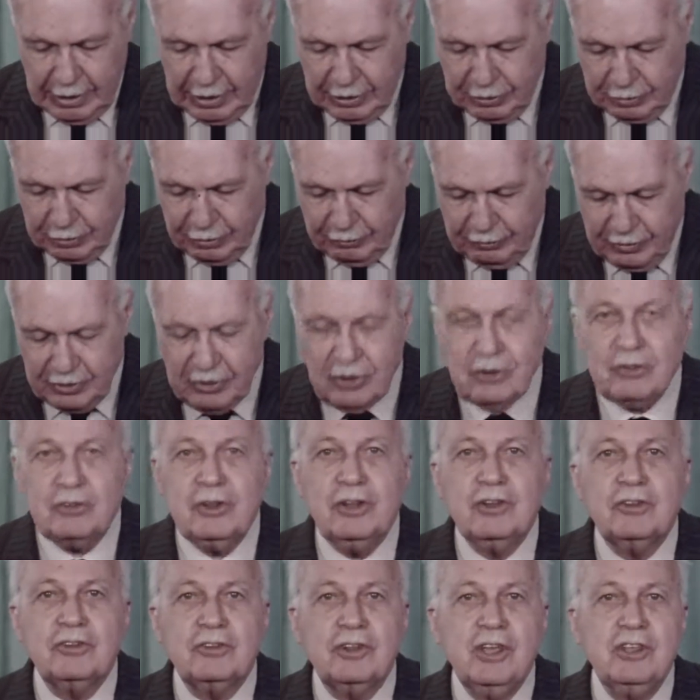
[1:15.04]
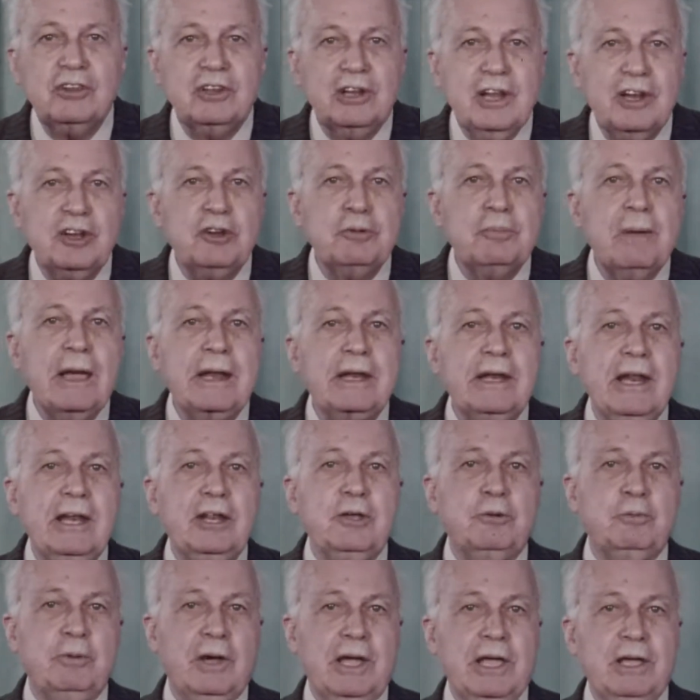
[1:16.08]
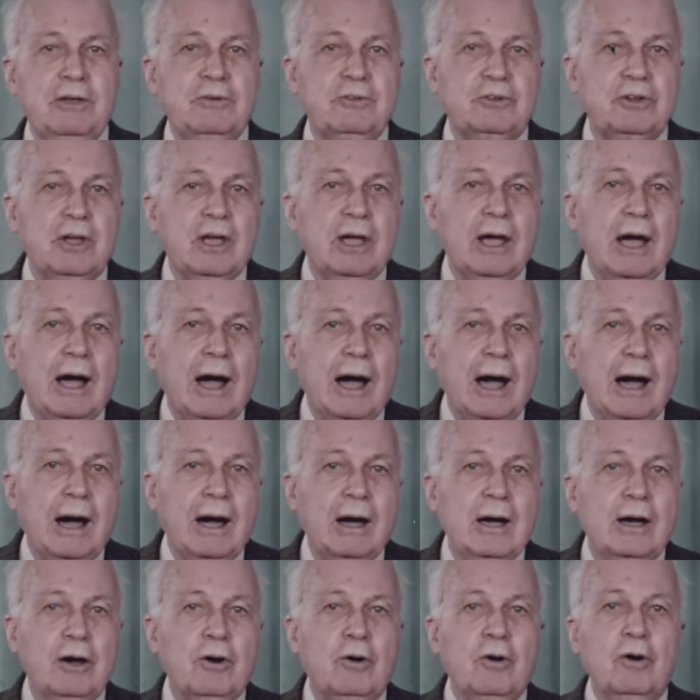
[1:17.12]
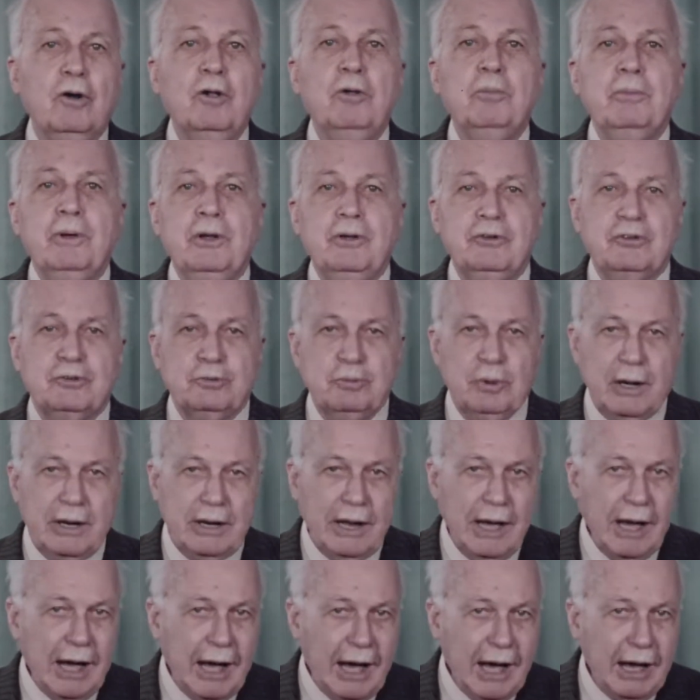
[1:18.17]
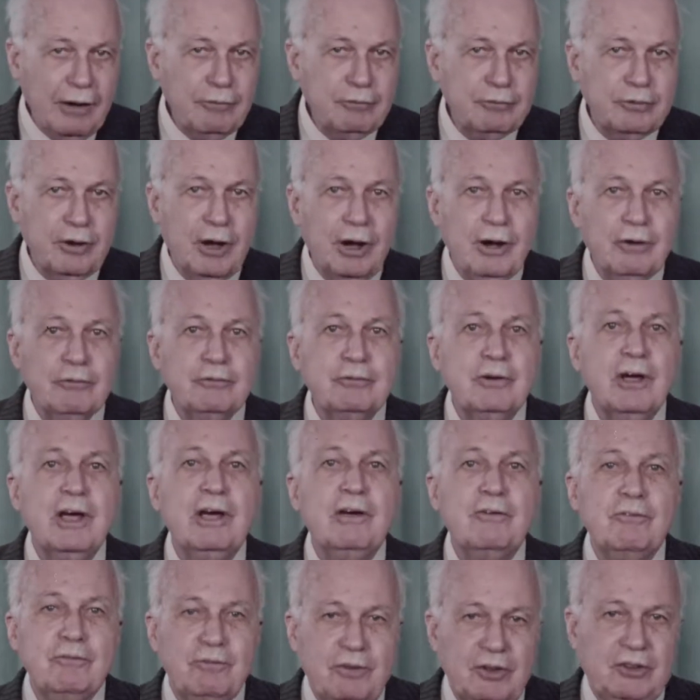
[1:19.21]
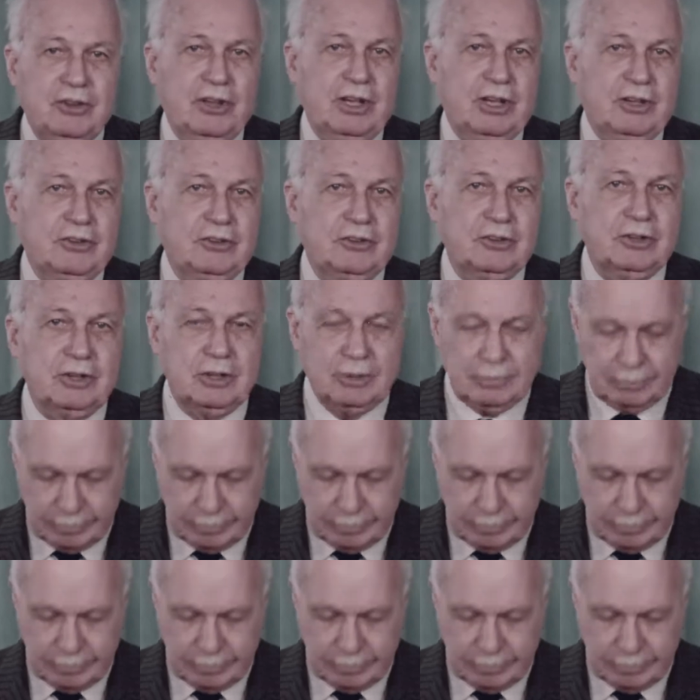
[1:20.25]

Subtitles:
To a physicist, these electromagnetic waves are almost one half of physics.